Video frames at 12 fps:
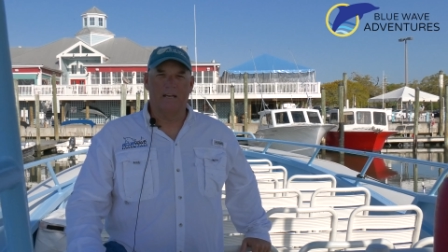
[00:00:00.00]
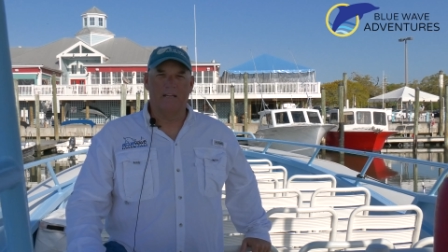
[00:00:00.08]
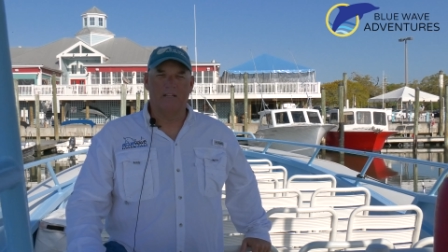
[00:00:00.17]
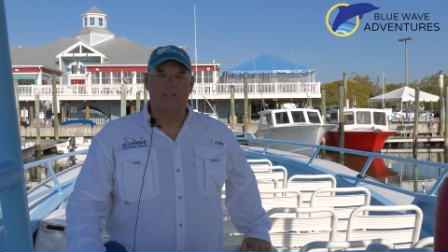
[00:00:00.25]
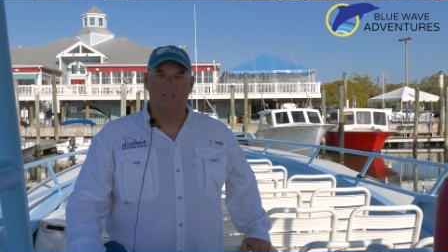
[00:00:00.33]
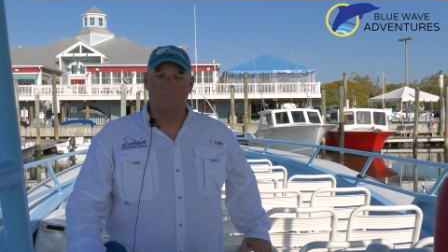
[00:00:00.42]

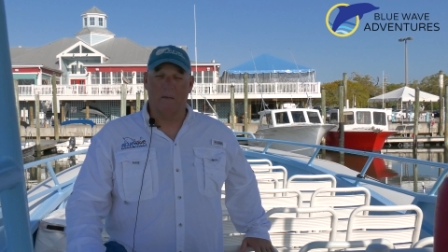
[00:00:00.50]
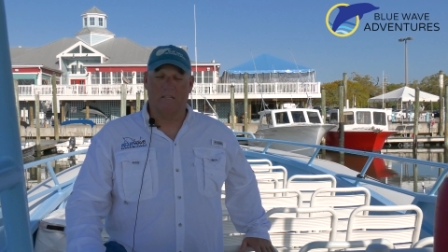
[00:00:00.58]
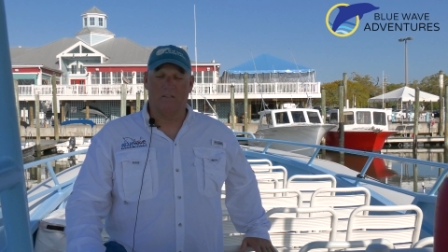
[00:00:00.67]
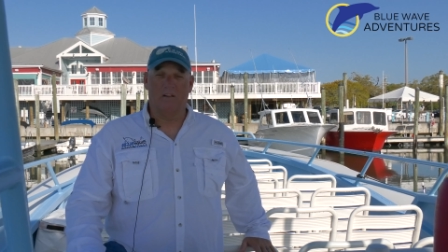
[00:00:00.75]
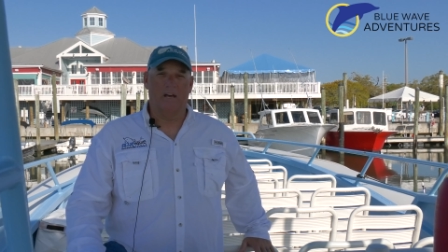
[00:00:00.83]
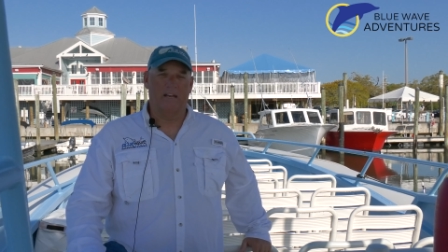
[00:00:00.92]
it just
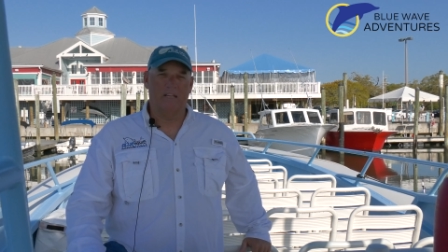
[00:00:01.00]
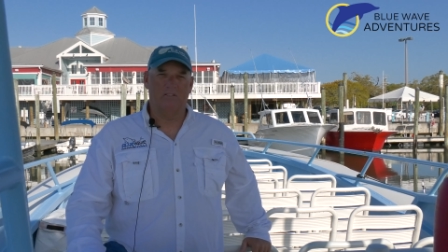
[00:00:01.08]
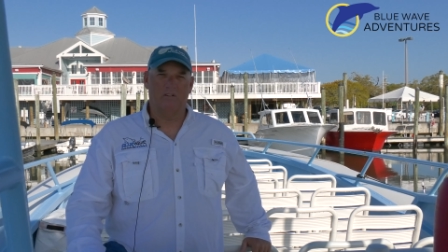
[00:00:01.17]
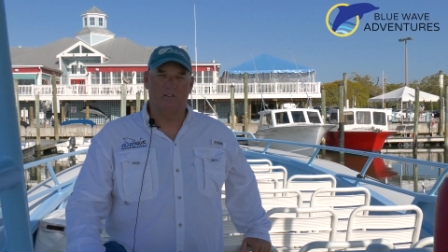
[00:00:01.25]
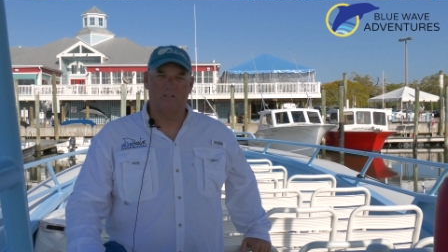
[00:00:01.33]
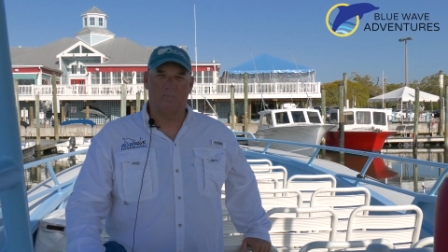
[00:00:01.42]
makes it a lot
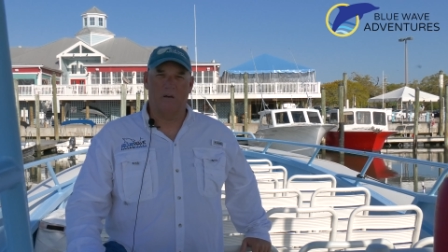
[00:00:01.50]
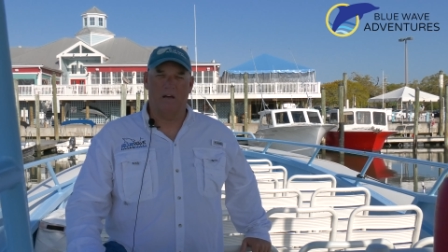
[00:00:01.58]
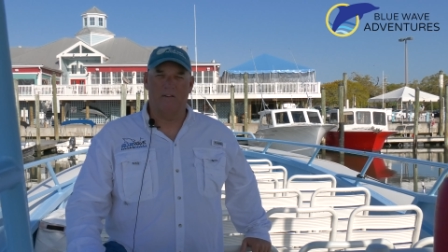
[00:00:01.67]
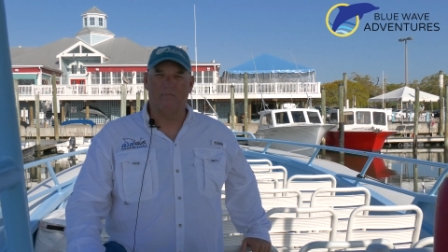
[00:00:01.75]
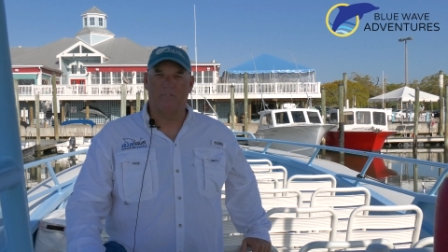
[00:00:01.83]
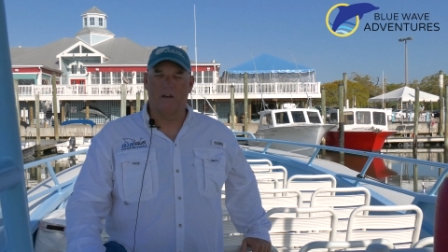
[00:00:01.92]
easier to
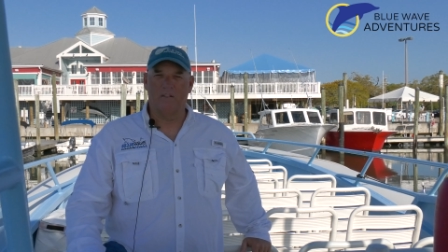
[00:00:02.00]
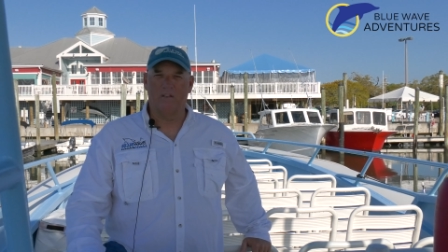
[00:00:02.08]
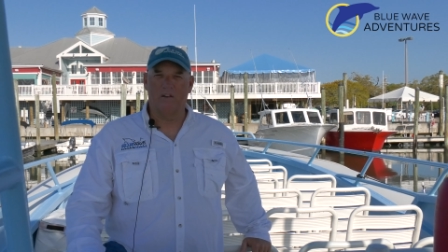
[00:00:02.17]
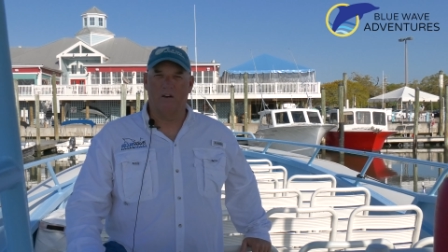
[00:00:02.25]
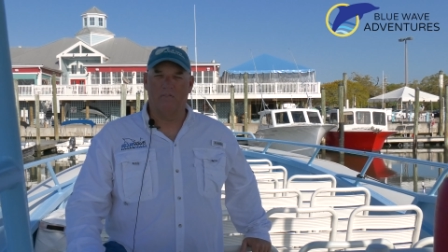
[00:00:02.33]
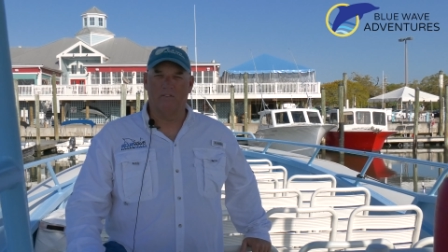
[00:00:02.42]
spot and find the
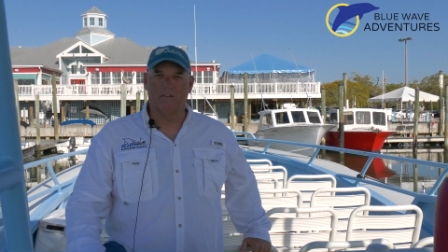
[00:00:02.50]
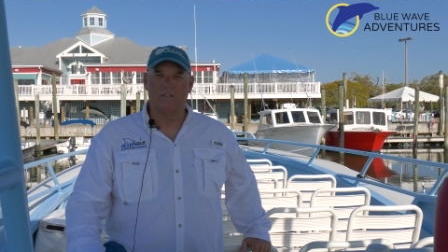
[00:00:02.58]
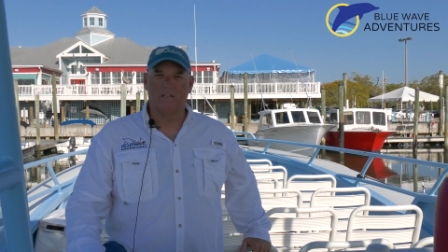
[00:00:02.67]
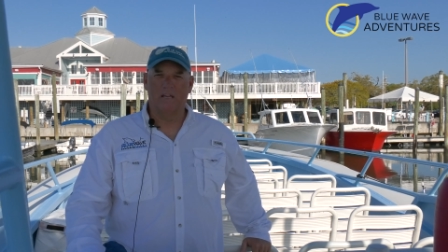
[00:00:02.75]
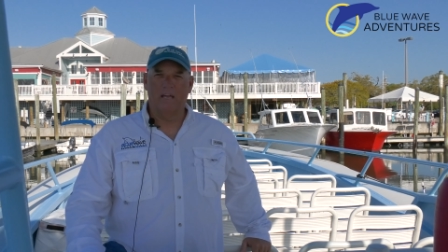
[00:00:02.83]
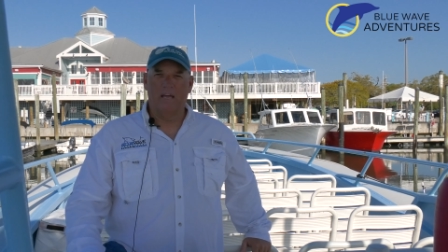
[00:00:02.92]
dolphins.